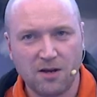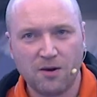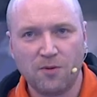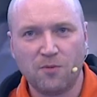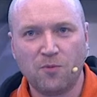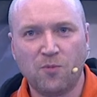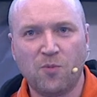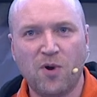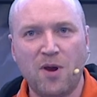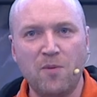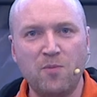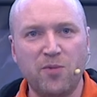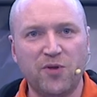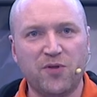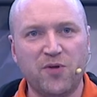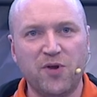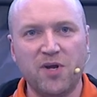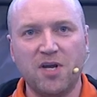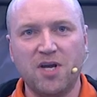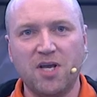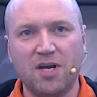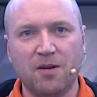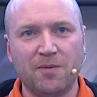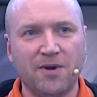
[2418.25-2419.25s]
when we're
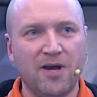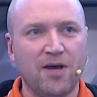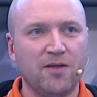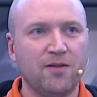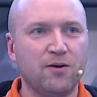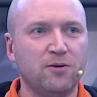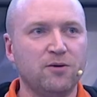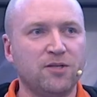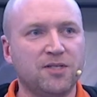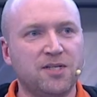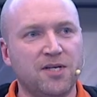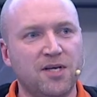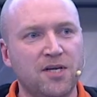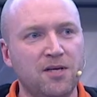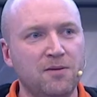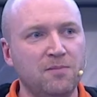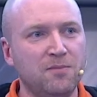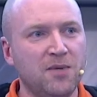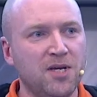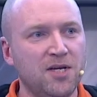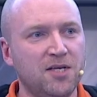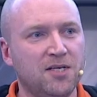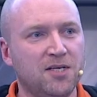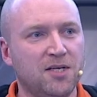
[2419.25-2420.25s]
thinking about those team
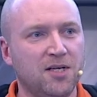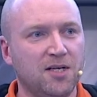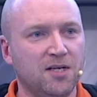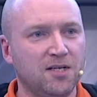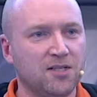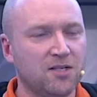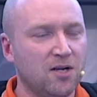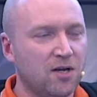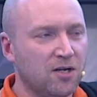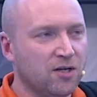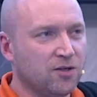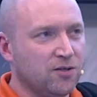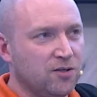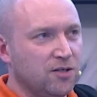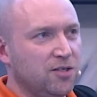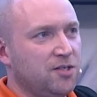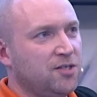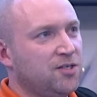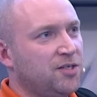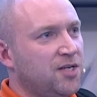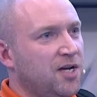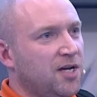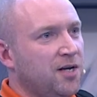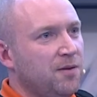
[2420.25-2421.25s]
meetings, like Chris
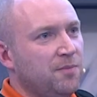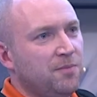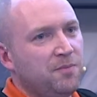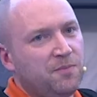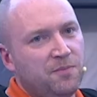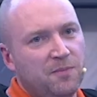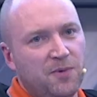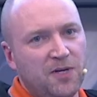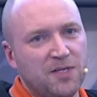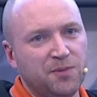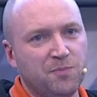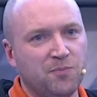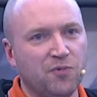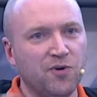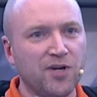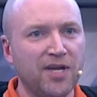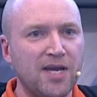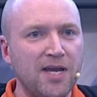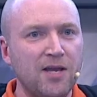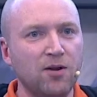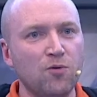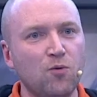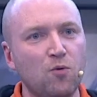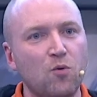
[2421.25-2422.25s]
said, let's bring
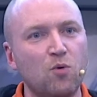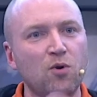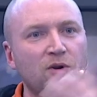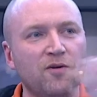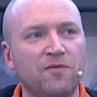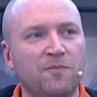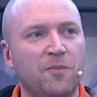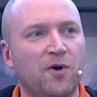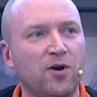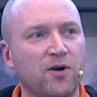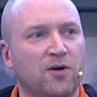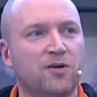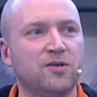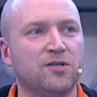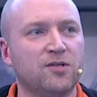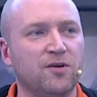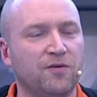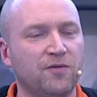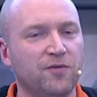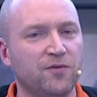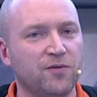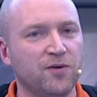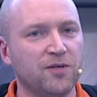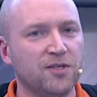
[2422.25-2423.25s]
in all of
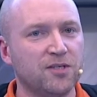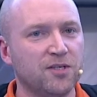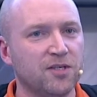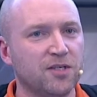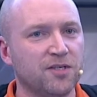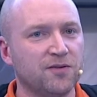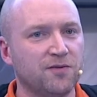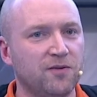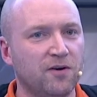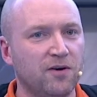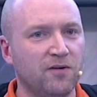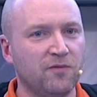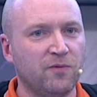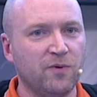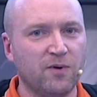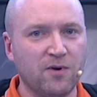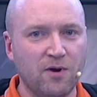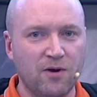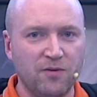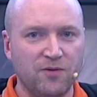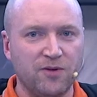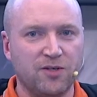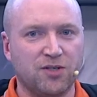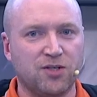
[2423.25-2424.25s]
Microsoft 365. We've
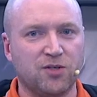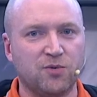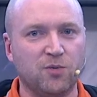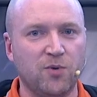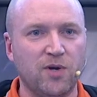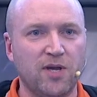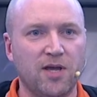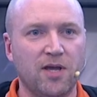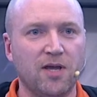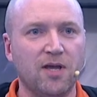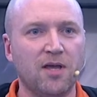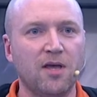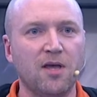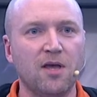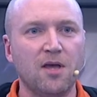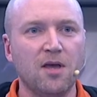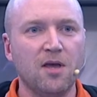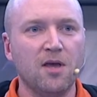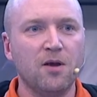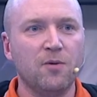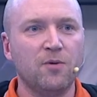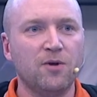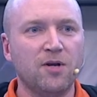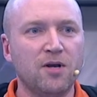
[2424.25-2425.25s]
got this suite.
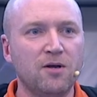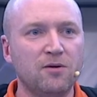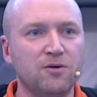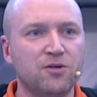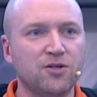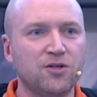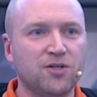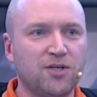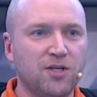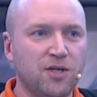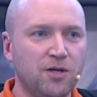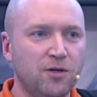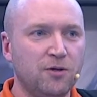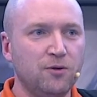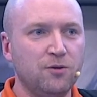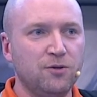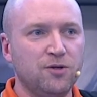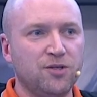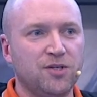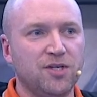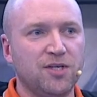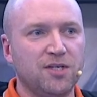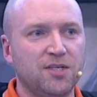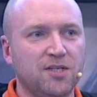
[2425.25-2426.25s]
We don't just
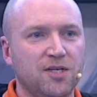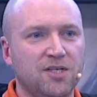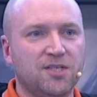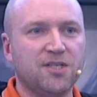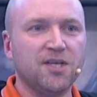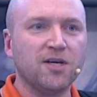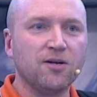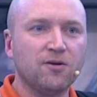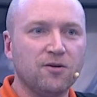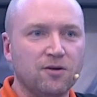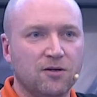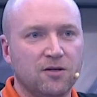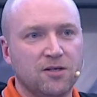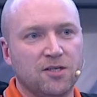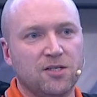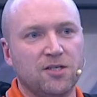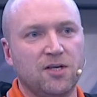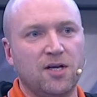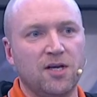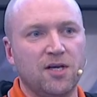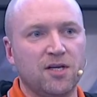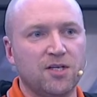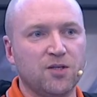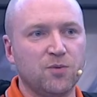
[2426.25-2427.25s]
use it
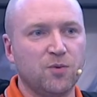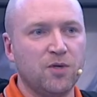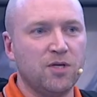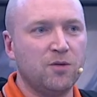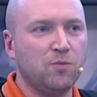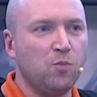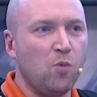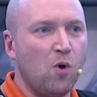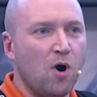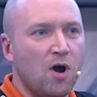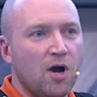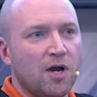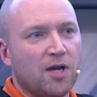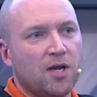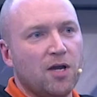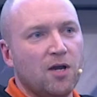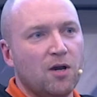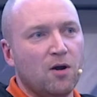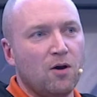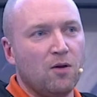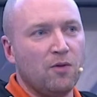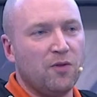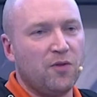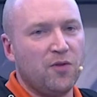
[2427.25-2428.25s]
asynchronously as we're working
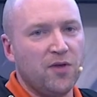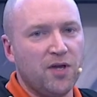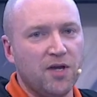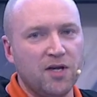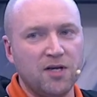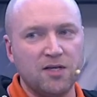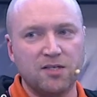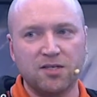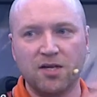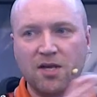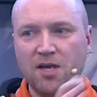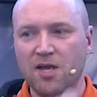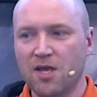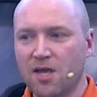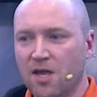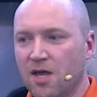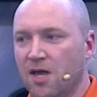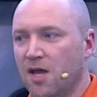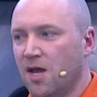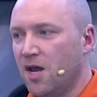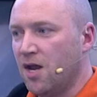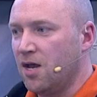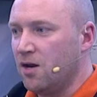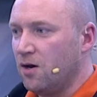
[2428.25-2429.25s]
on things
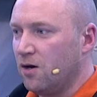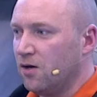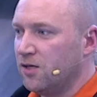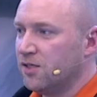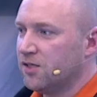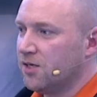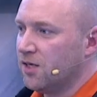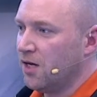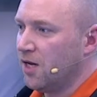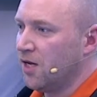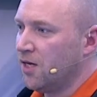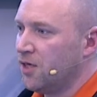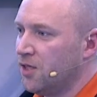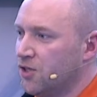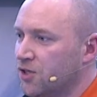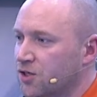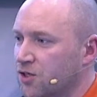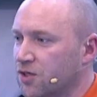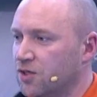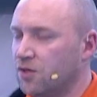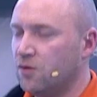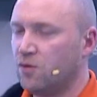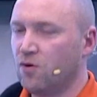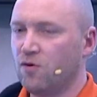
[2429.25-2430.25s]
in
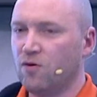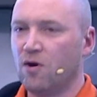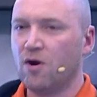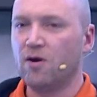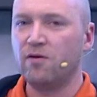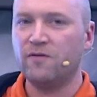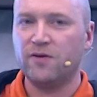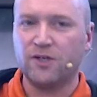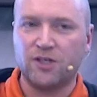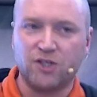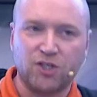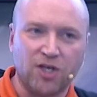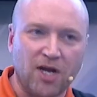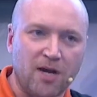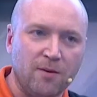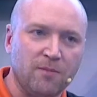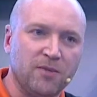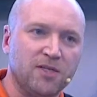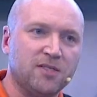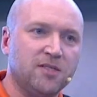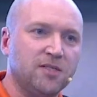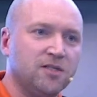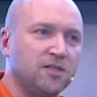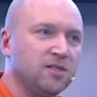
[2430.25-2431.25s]
isolation or over chat
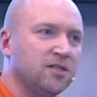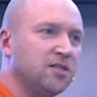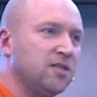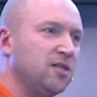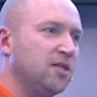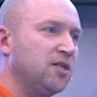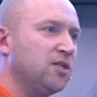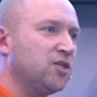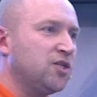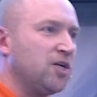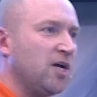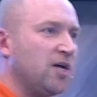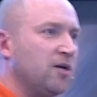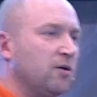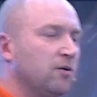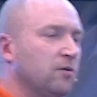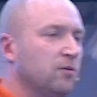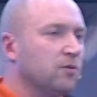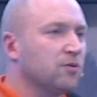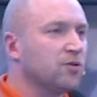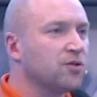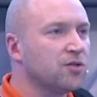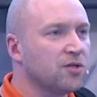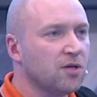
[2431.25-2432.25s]
messages and in
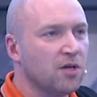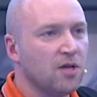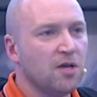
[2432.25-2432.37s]
channels.